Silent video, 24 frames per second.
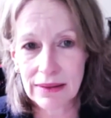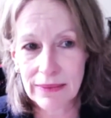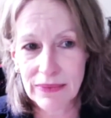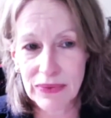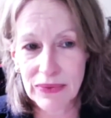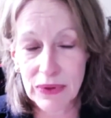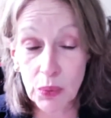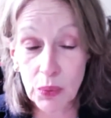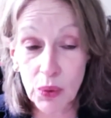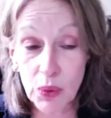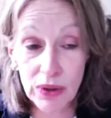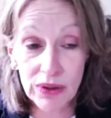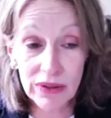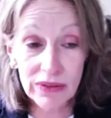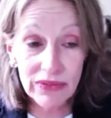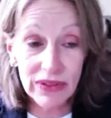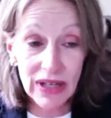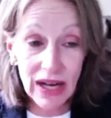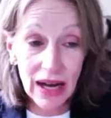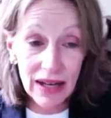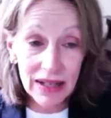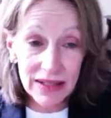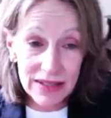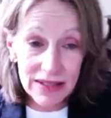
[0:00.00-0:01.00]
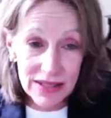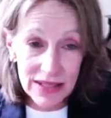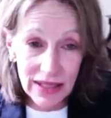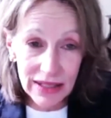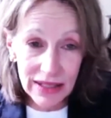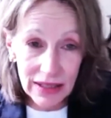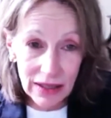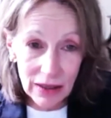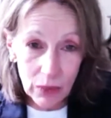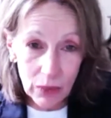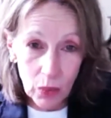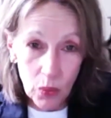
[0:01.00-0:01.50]
the word of God is
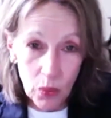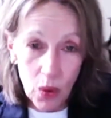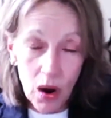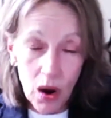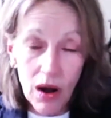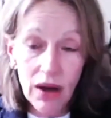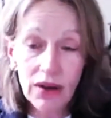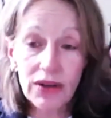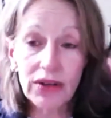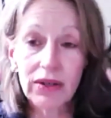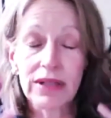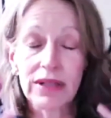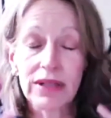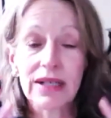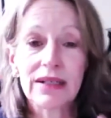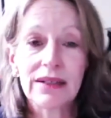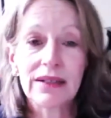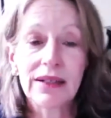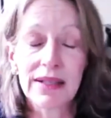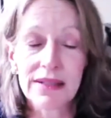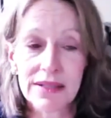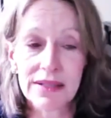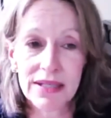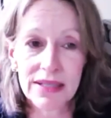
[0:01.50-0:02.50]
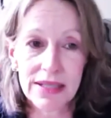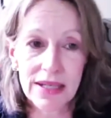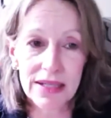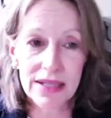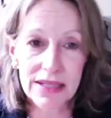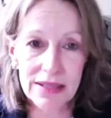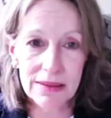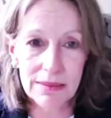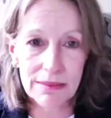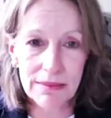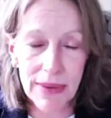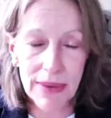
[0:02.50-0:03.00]
like a water that cleanses
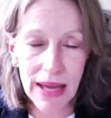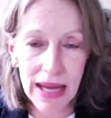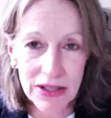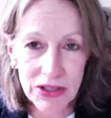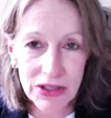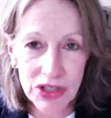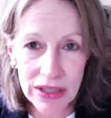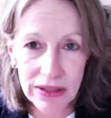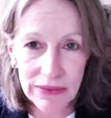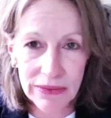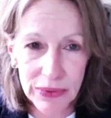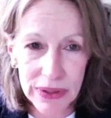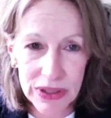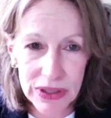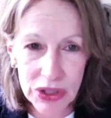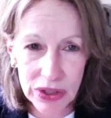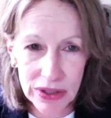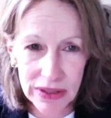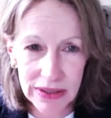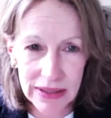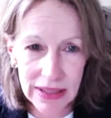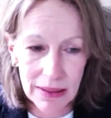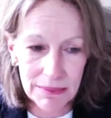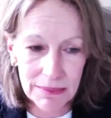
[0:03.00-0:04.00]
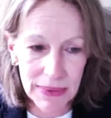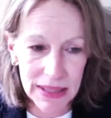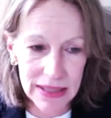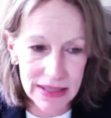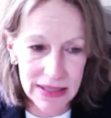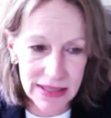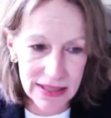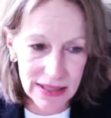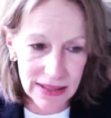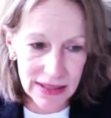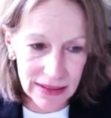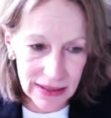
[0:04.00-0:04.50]
us. Imagine if we took that
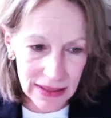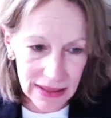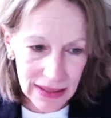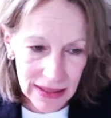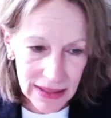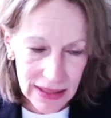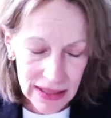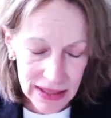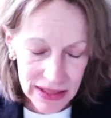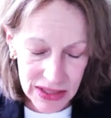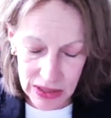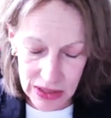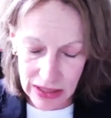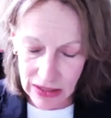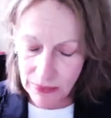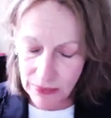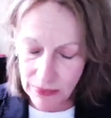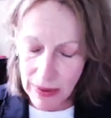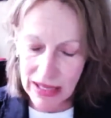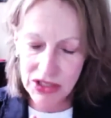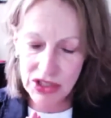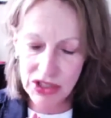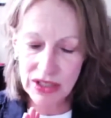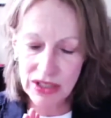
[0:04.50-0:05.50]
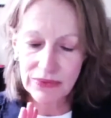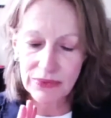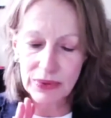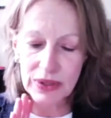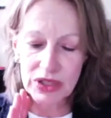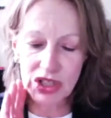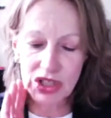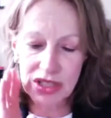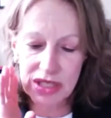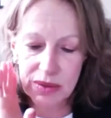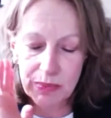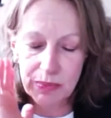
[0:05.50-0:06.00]
medicine. Imagine if we
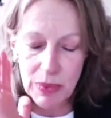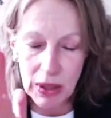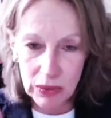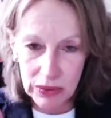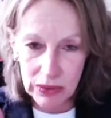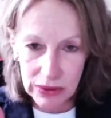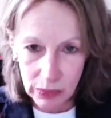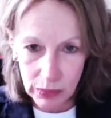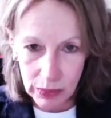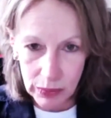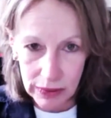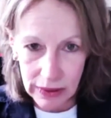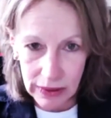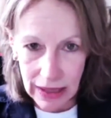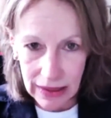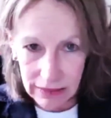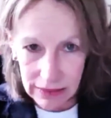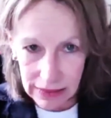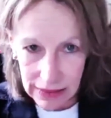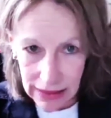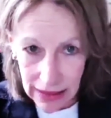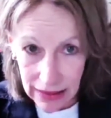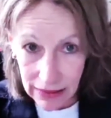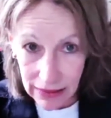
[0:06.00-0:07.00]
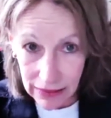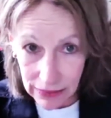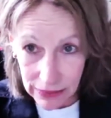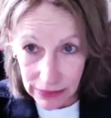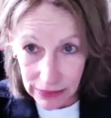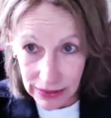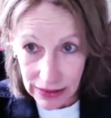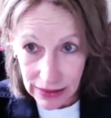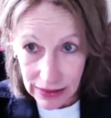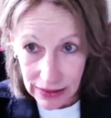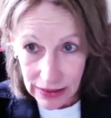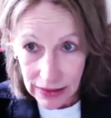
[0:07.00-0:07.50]
just spoke the word out loud
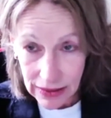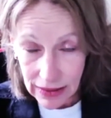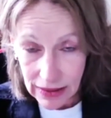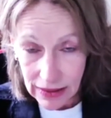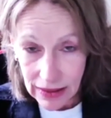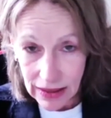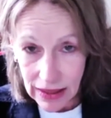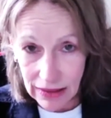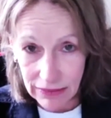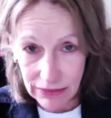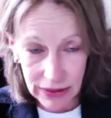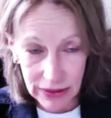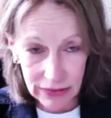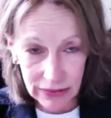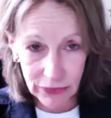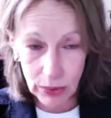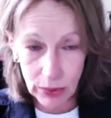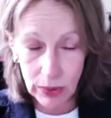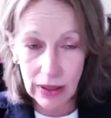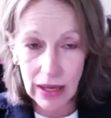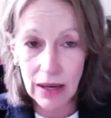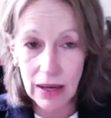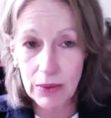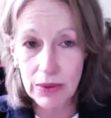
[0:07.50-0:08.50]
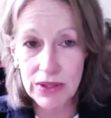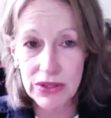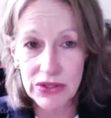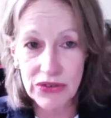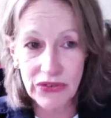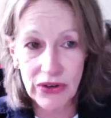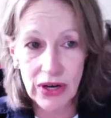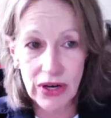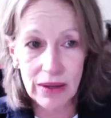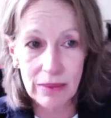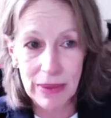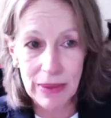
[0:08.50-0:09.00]
every 4 hours
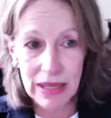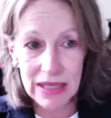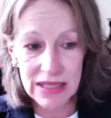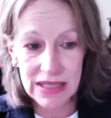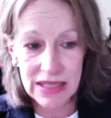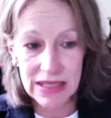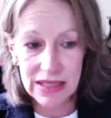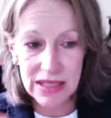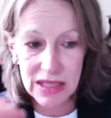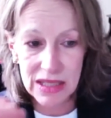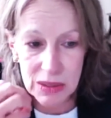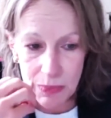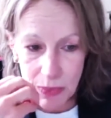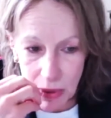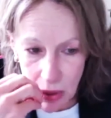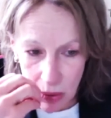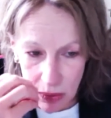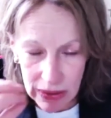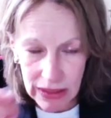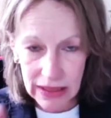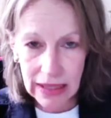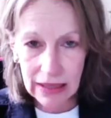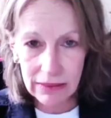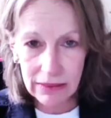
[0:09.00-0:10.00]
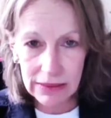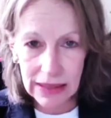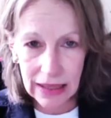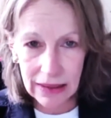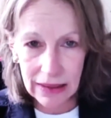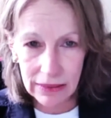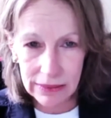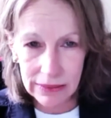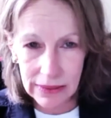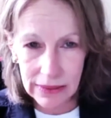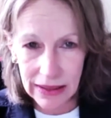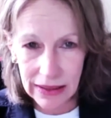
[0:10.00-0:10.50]
for our medicine. Spoke it out
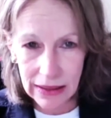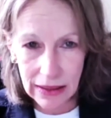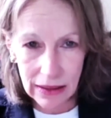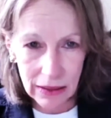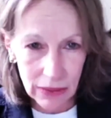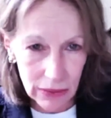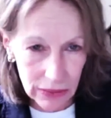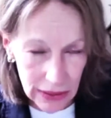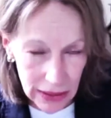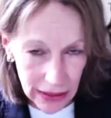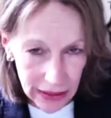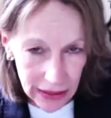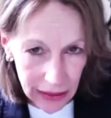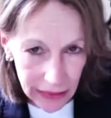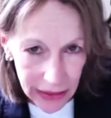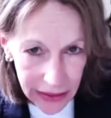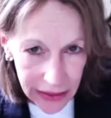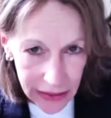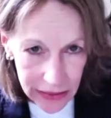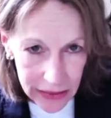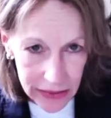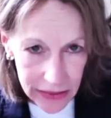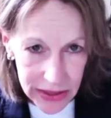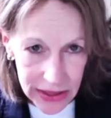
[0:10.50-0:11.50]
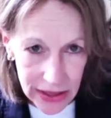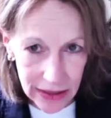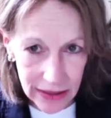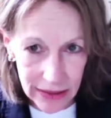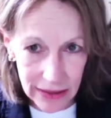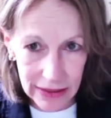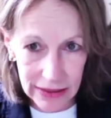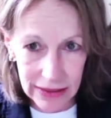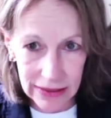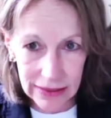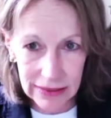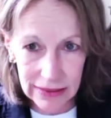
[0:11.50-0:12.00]
loud. Let our let our ears hear
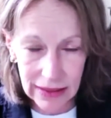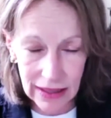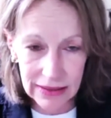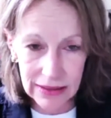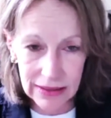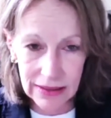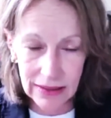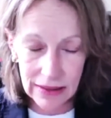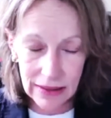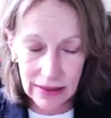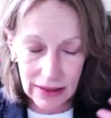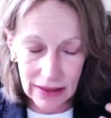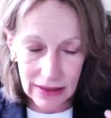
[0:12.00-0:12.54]
it. Let the